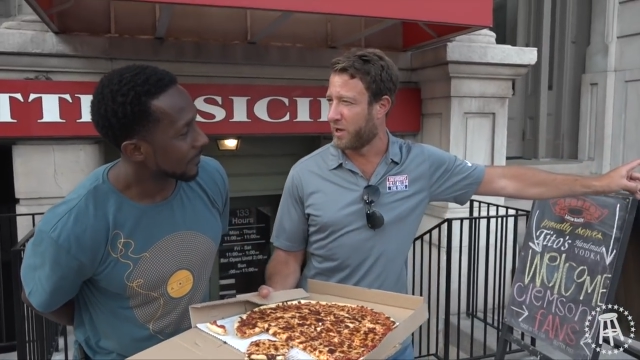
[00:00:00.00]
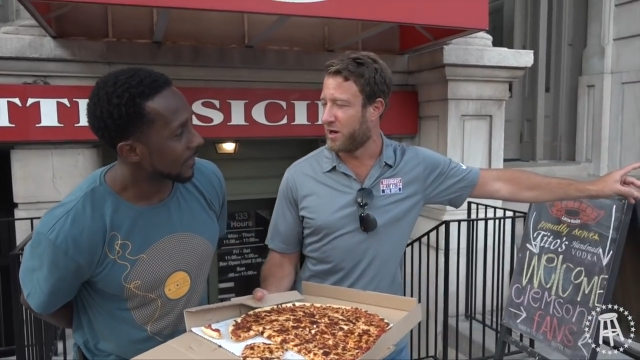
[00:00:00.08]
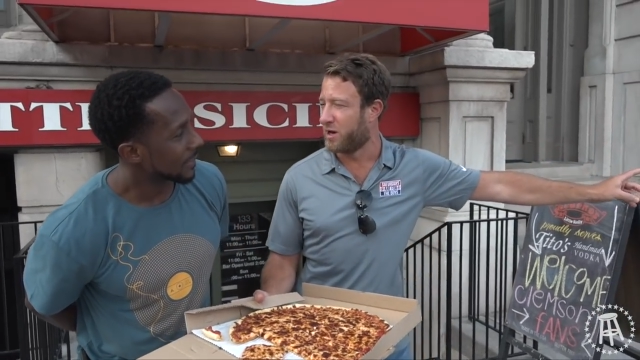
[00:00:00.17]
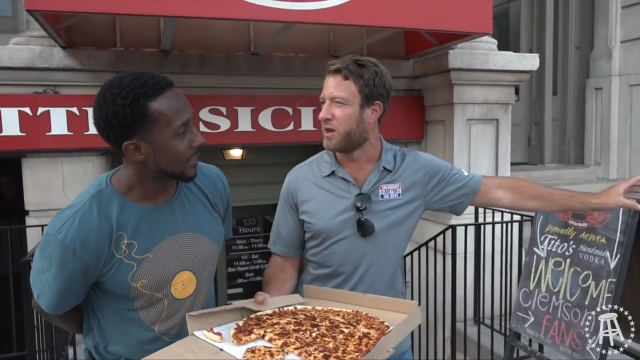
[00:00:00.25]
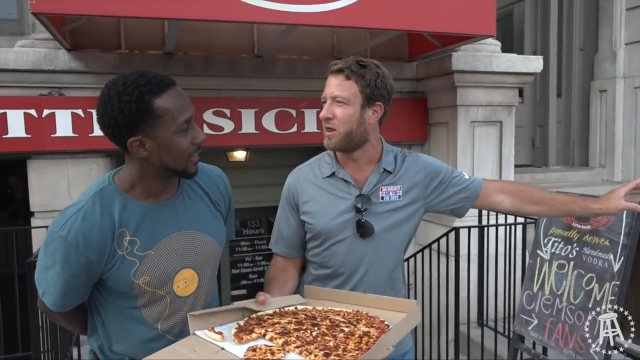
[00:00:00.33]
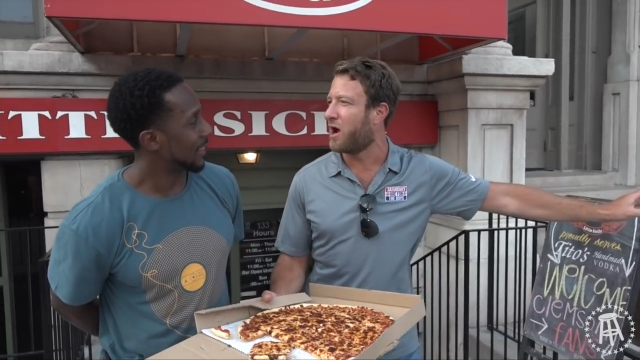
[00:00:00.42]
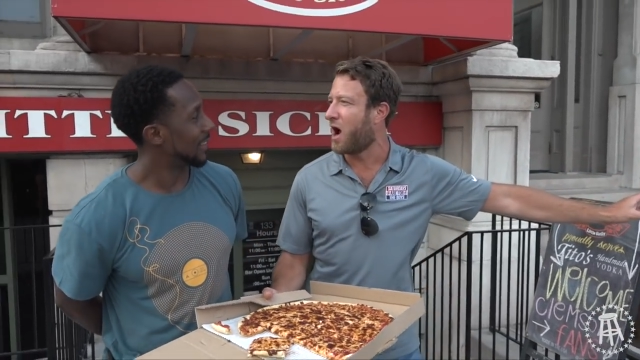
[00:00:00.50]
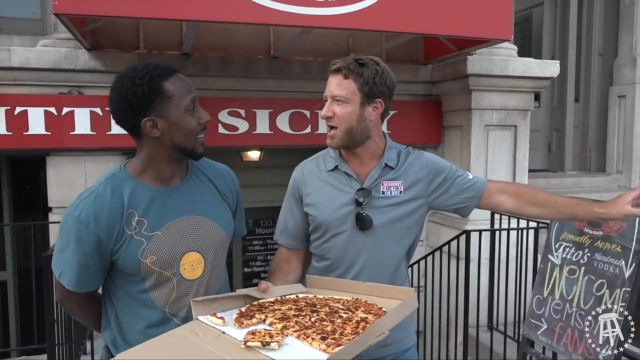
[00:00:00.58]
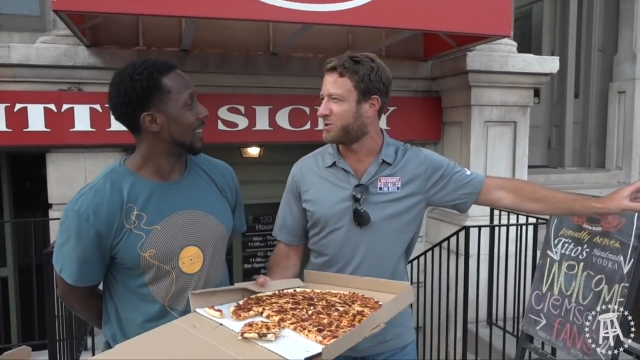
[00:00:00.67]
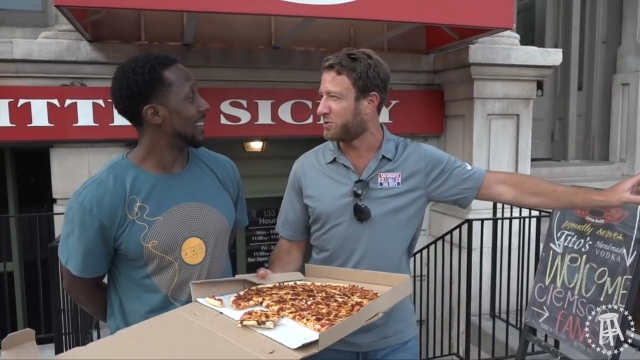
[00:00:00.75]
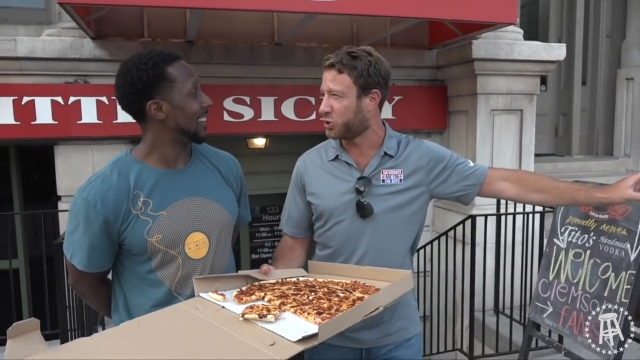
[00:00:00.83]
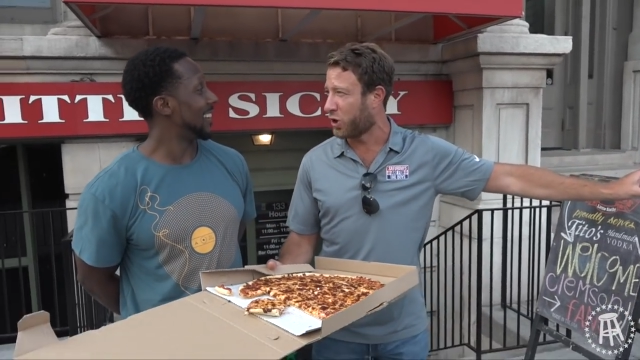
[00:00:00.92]
Speaker 1: We got another
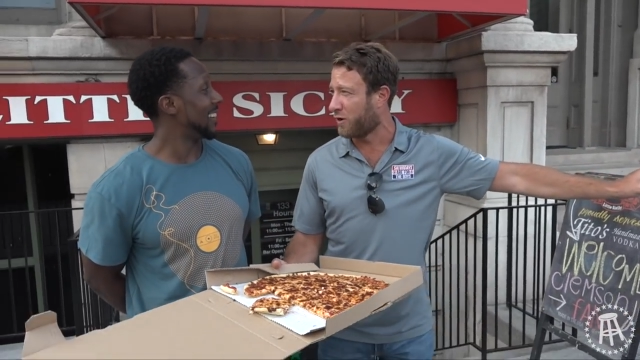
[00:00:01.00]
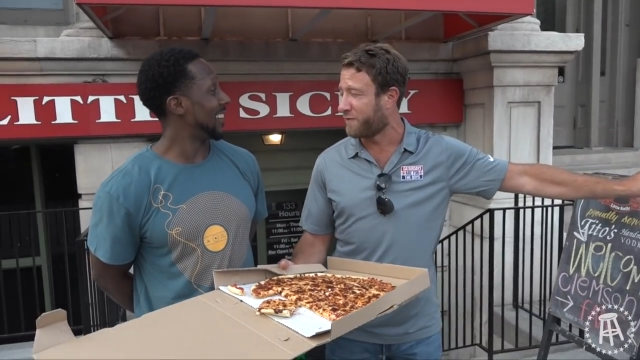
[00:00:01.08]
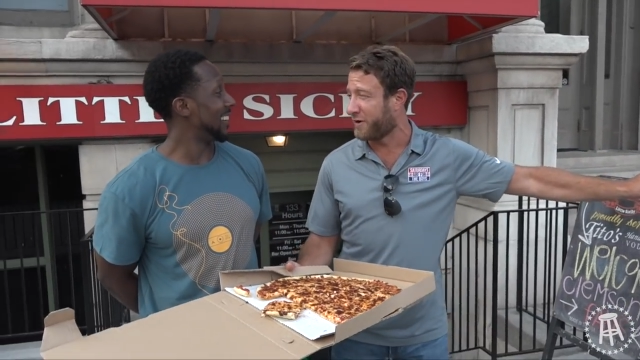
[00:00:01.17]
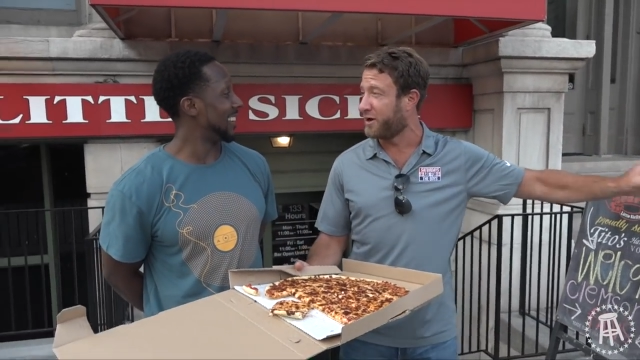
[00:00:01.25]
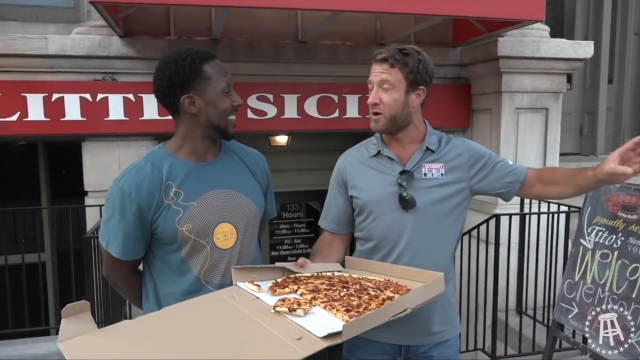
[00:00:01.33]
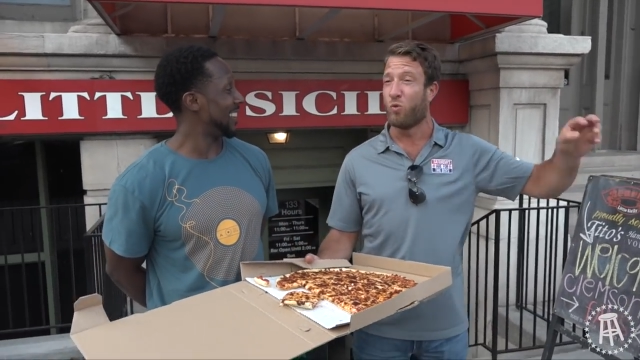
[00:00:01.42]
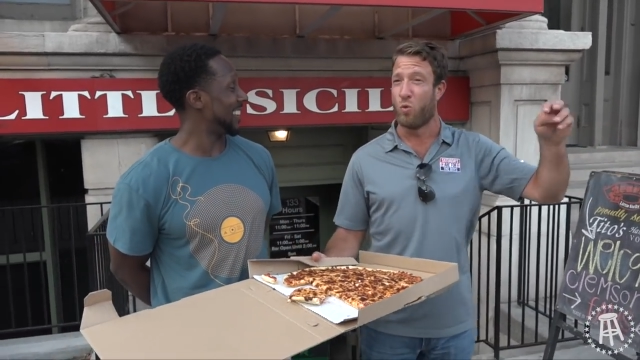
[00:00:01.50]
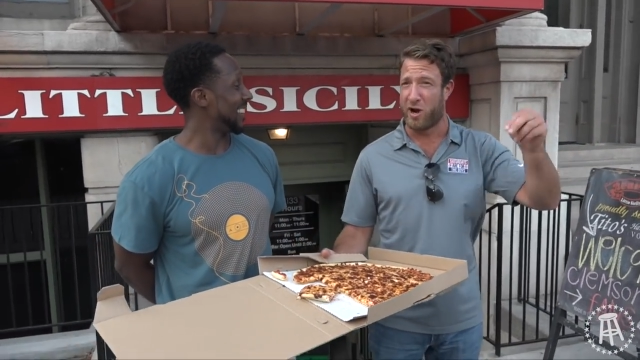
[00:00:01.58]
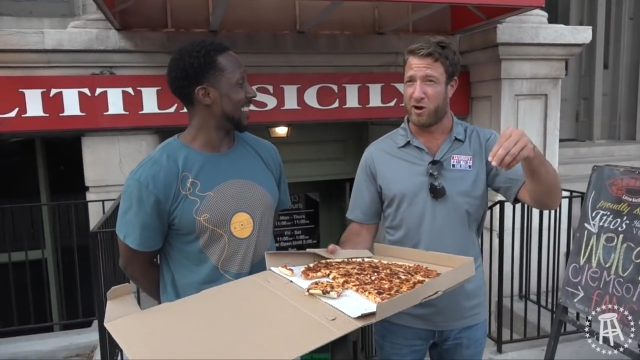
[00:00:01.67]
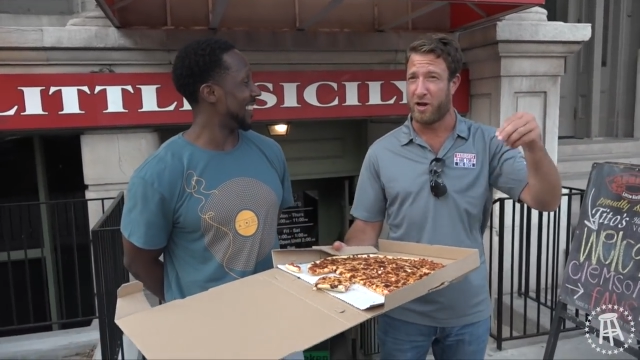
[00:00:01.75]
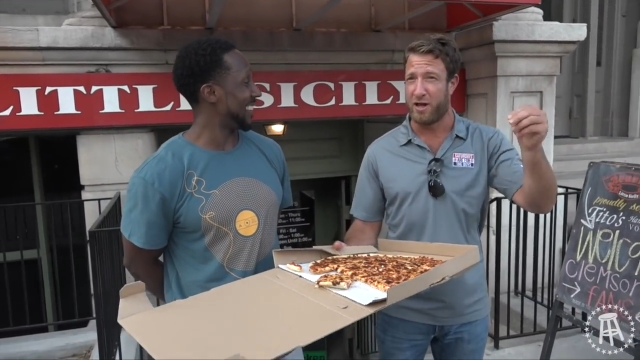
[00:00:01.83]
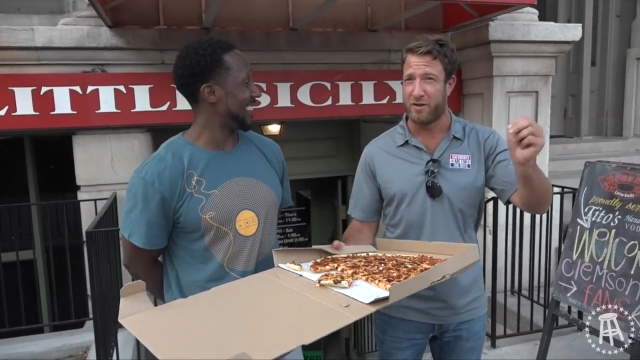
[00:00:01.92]
Heisman Trophy
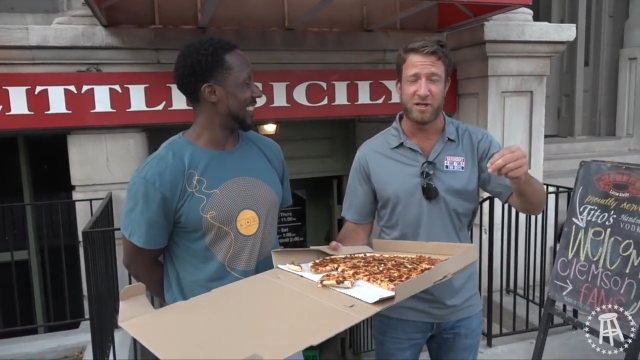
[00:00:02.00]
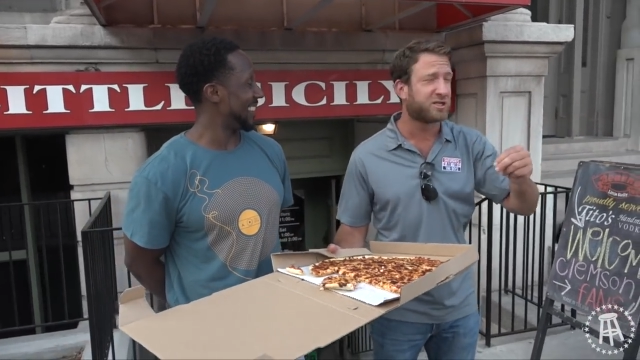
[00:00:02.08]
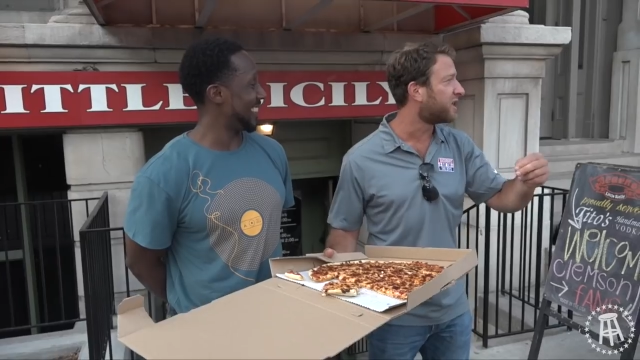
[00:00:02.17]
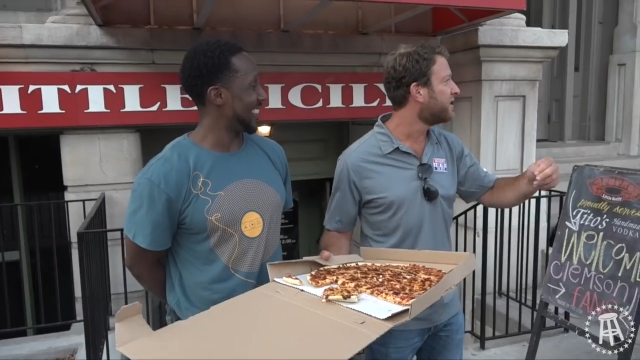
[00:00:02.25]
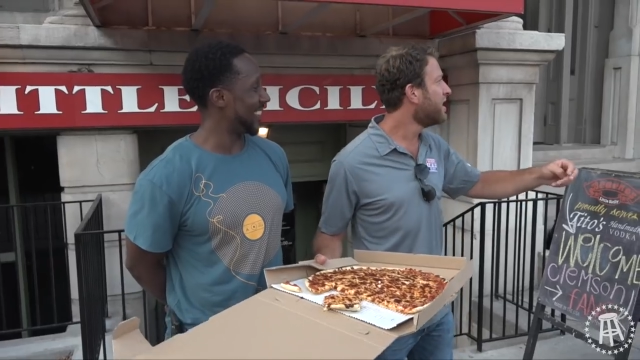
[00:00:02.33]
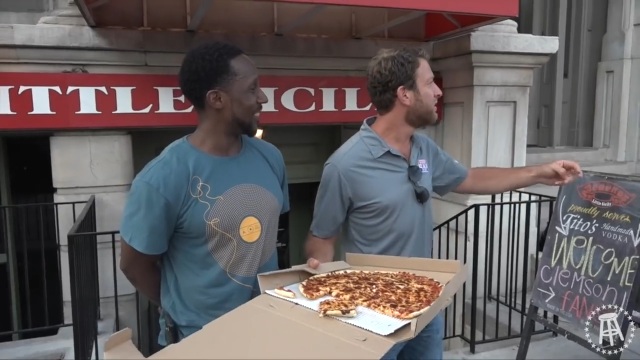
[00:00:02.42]
winner in the city.